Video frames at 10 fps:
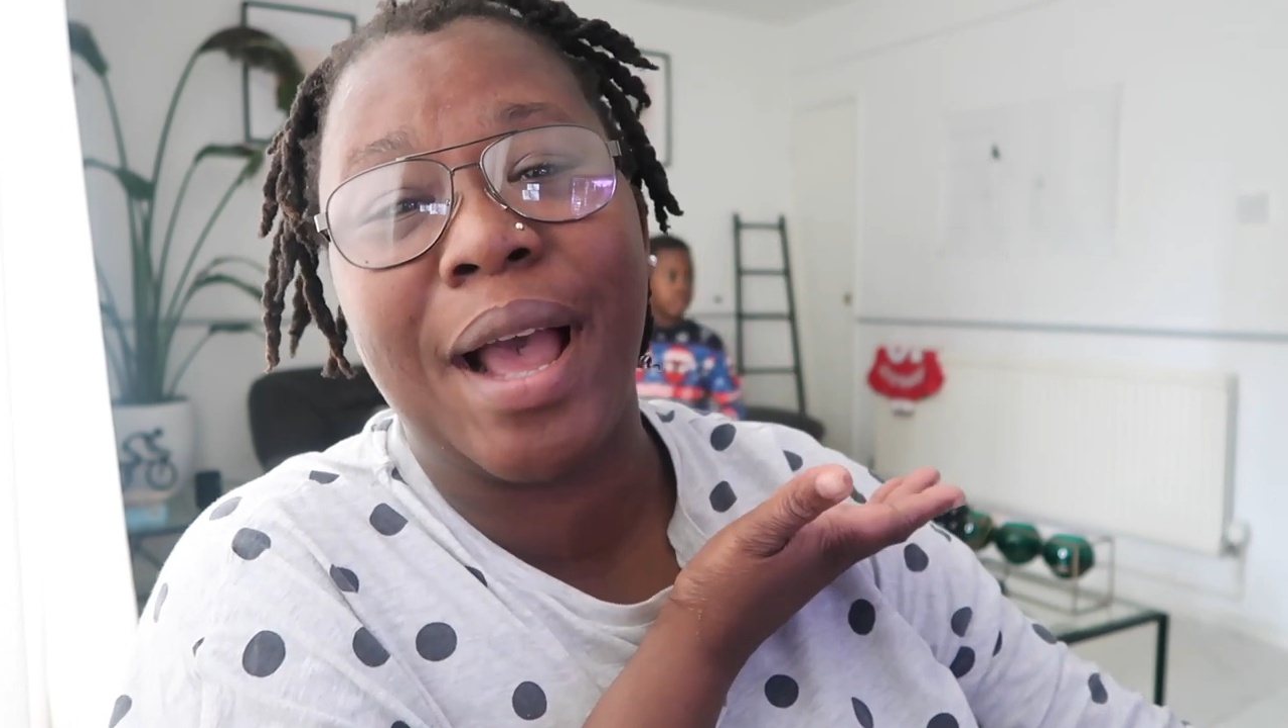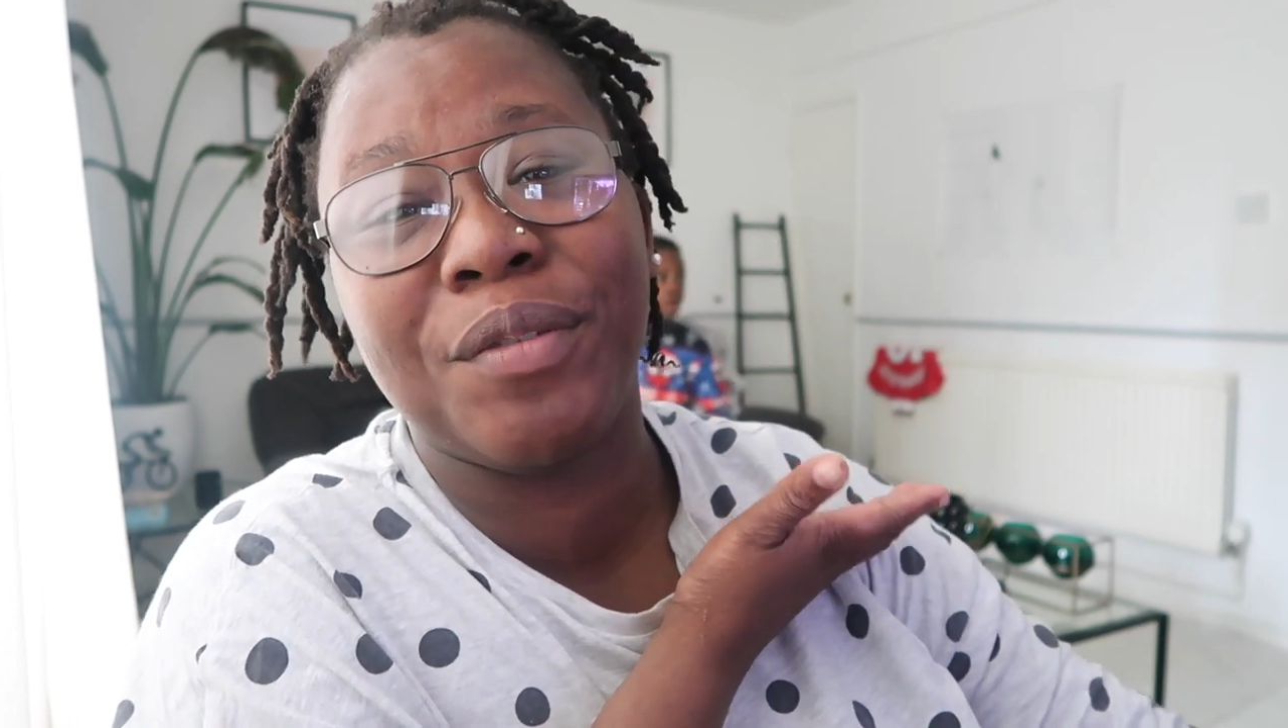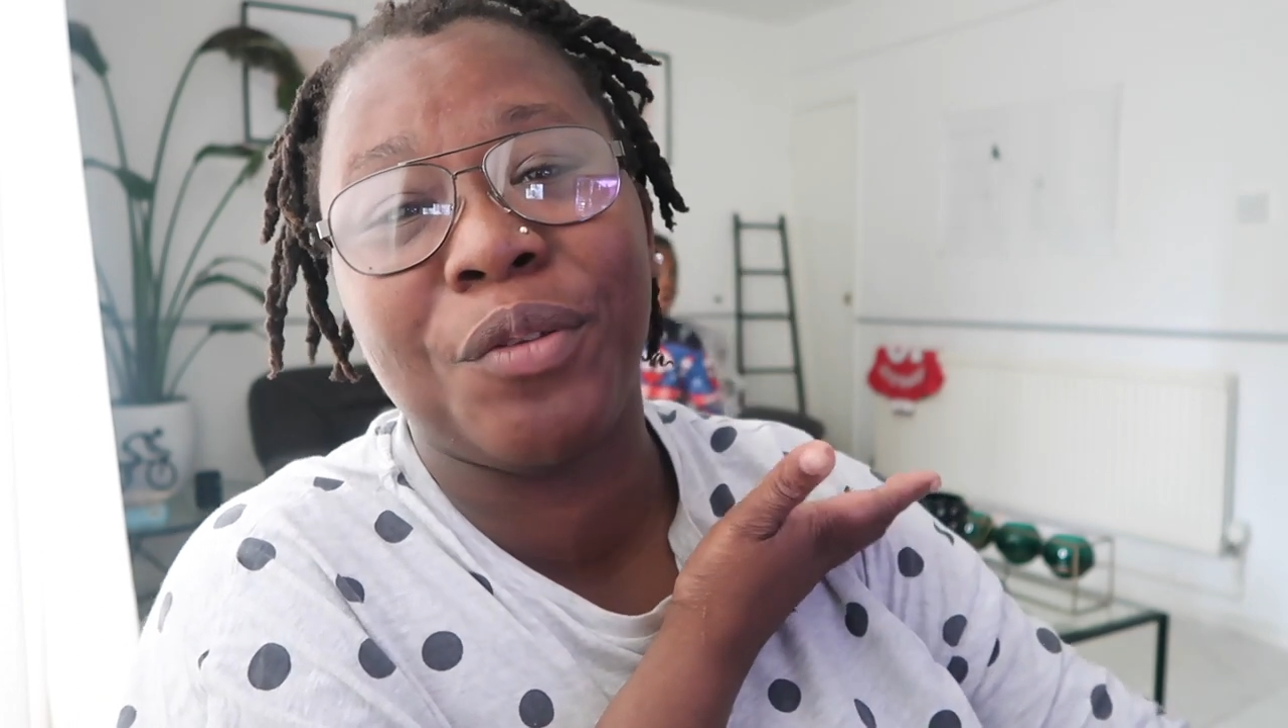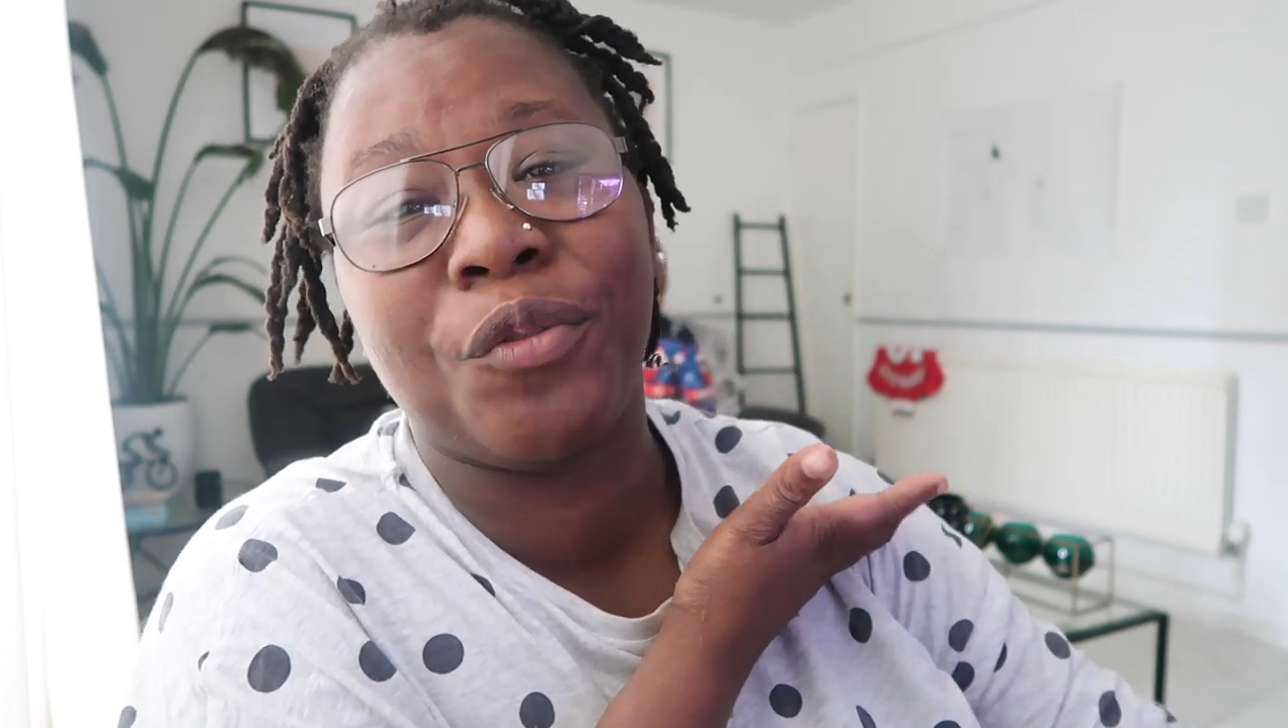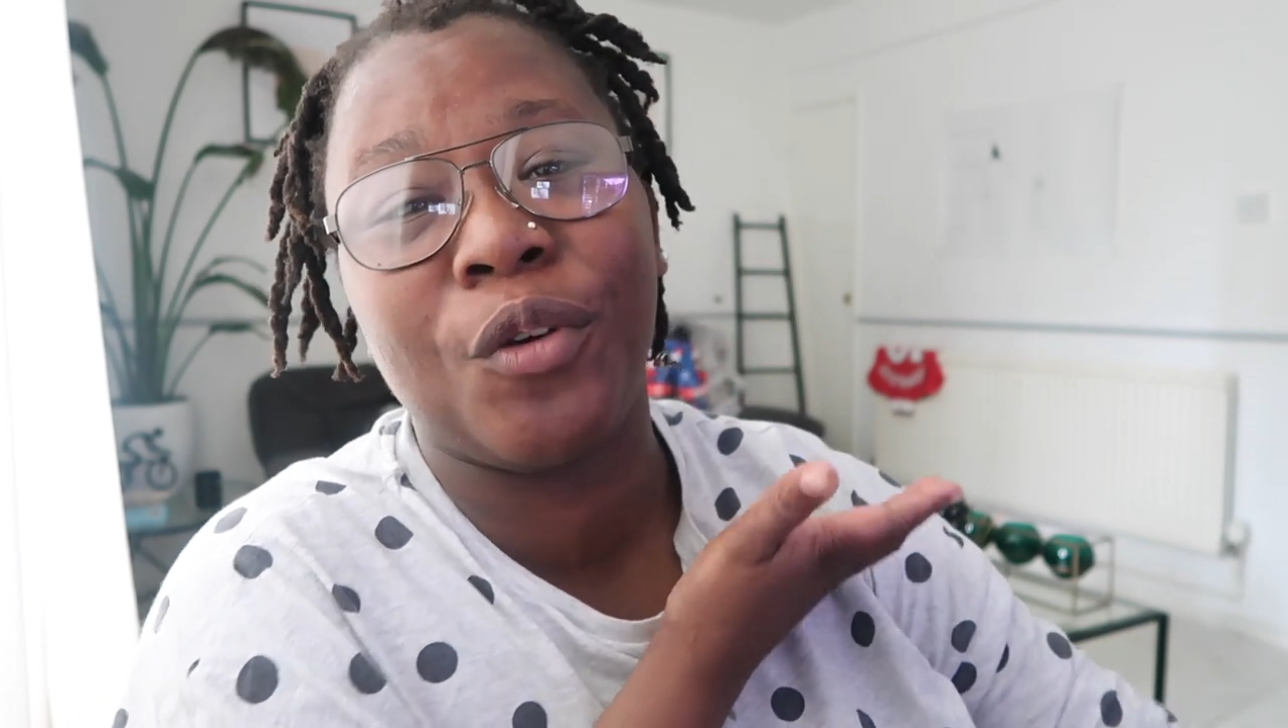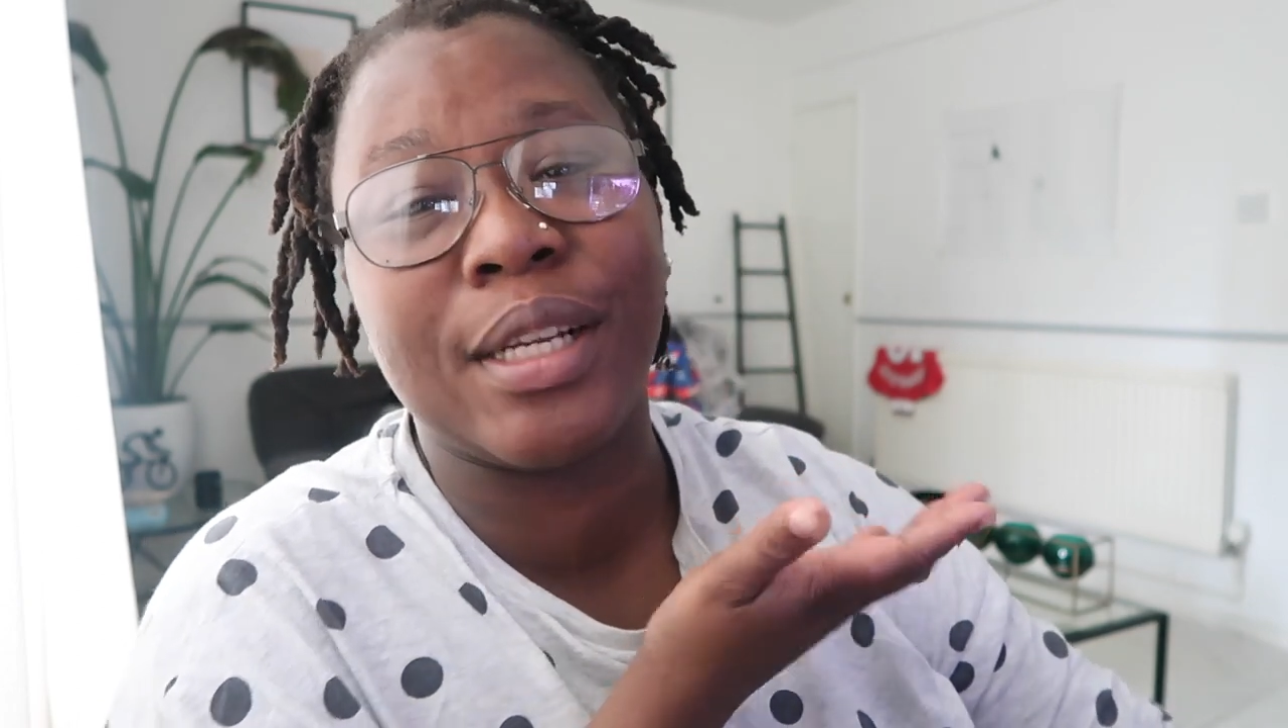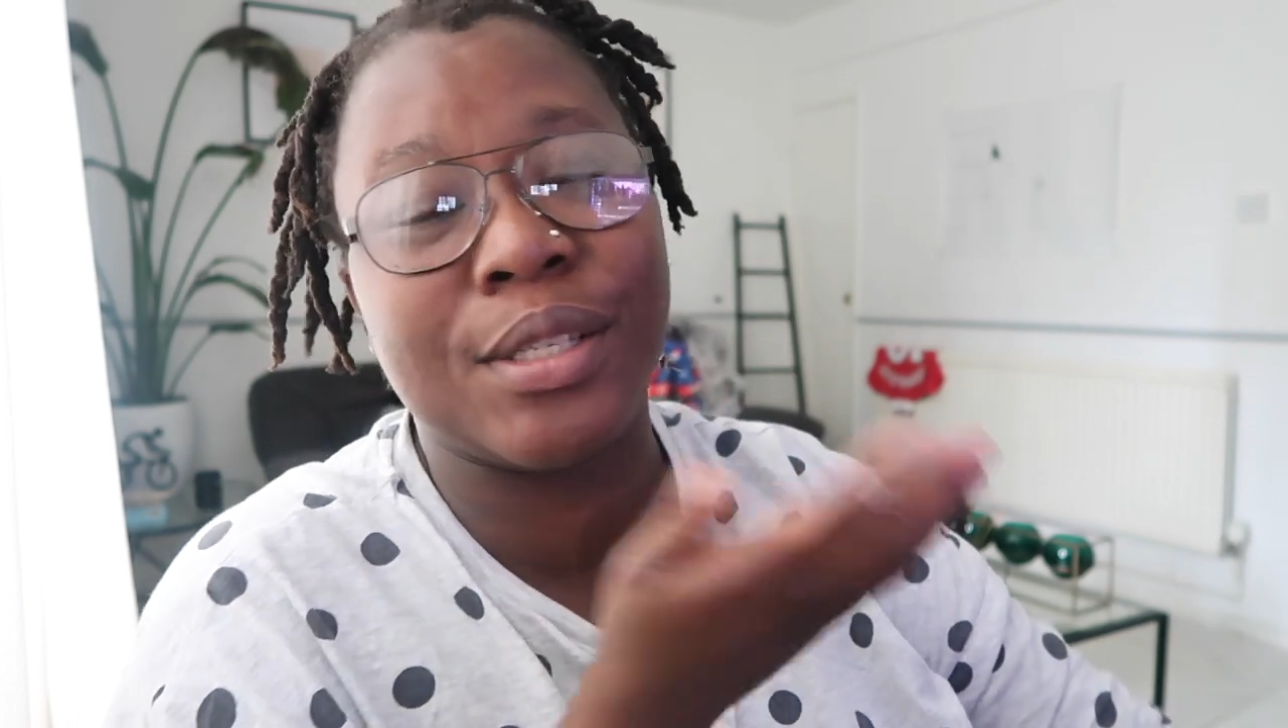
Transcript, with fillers: having fun